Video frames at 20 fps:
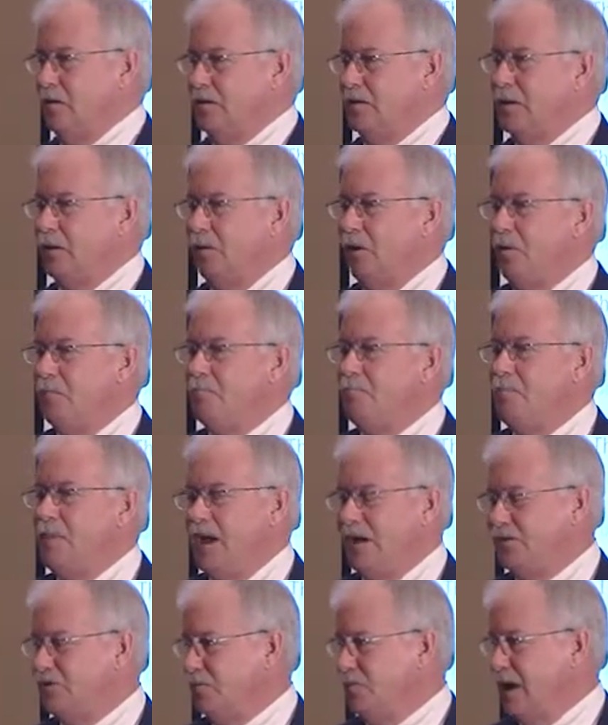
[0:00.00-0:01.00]
There are
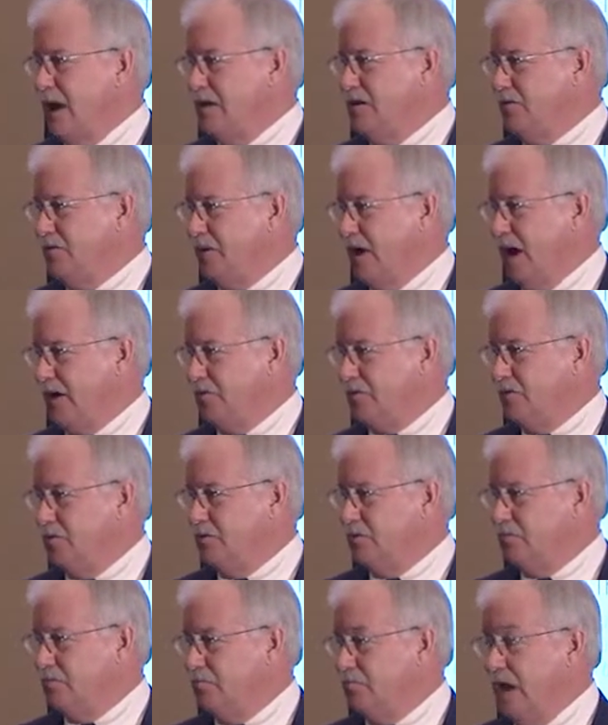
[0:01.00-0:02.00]
major
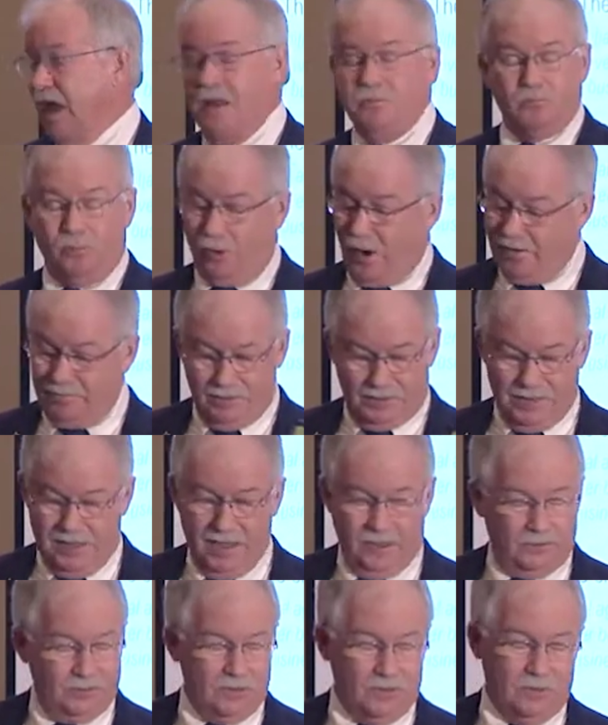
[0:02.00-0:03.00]
manufacturers and privately
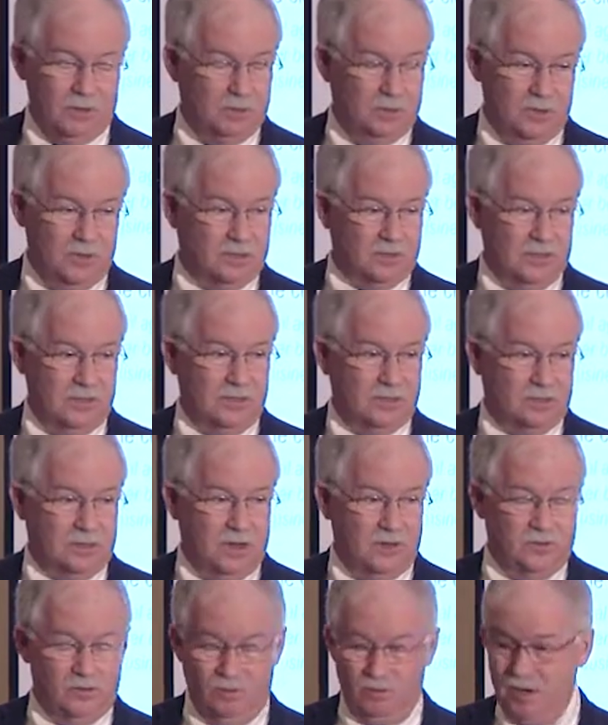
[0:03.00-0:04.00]
held distributors in this
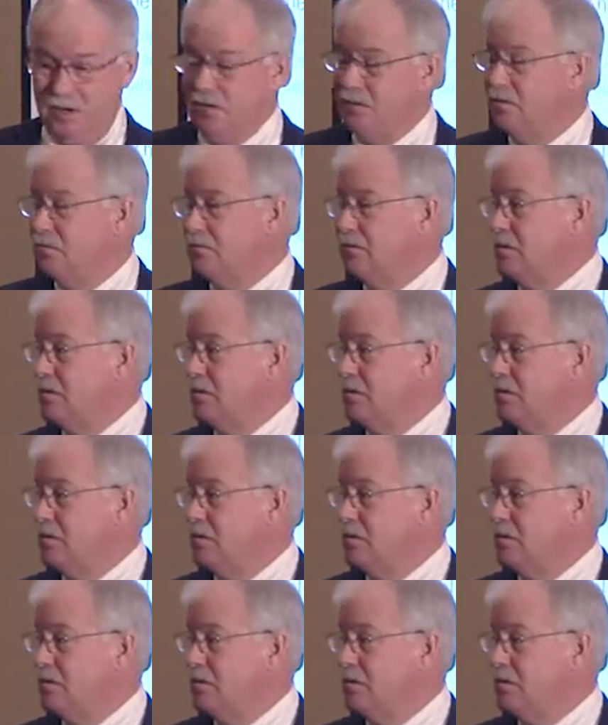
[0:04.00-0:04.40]
country,